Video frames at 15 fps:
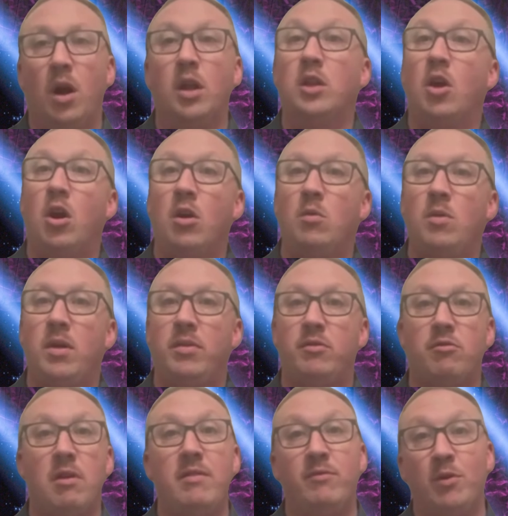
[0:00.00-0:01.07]
along with
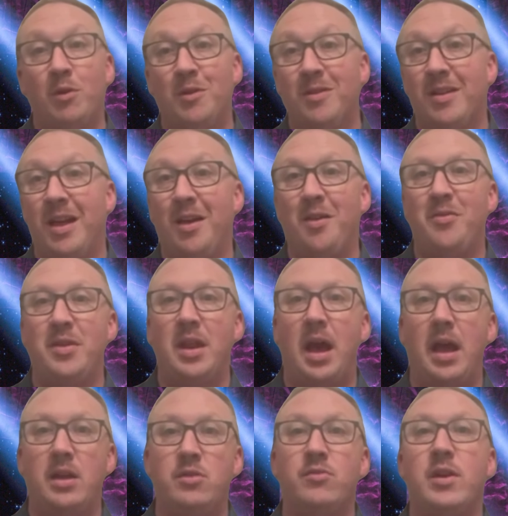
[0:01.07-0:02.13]
great vocal health and
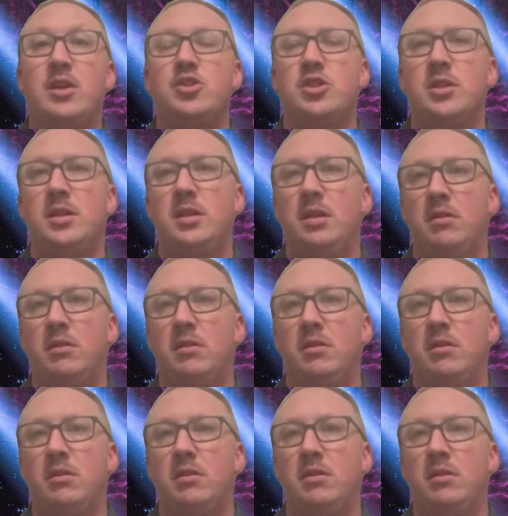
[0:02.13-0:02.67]
hydration